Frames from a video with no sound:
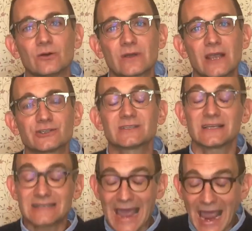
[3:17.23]
locations
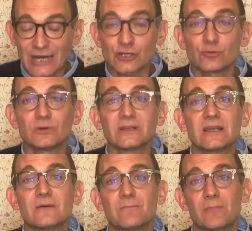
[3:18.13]
is
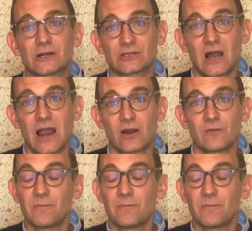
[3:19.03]
actually much higher.